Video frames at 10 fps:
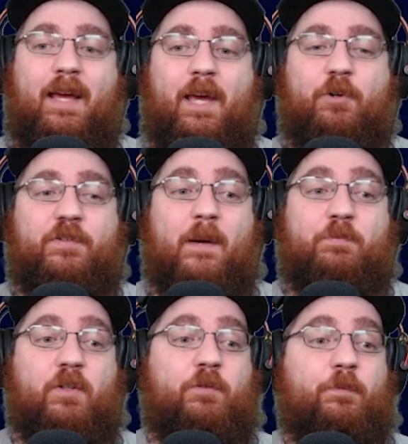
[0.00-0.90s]

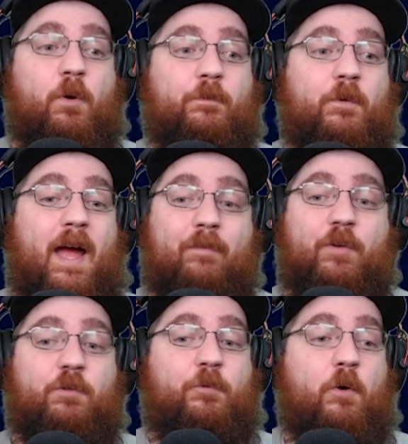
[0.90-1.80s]
Interceptions, four for
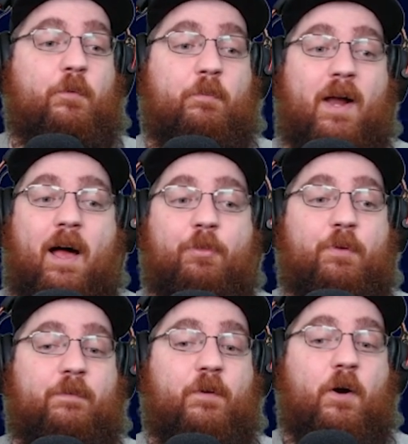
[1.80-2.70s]
Evans, four for Brown,
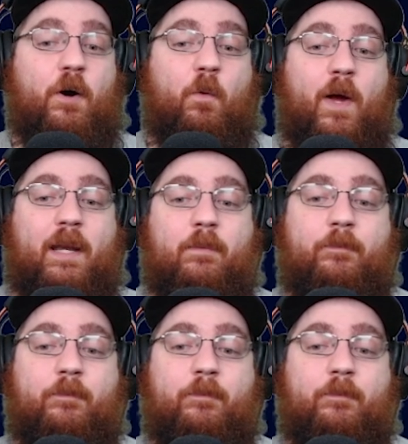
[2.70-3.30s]
three for Irwin.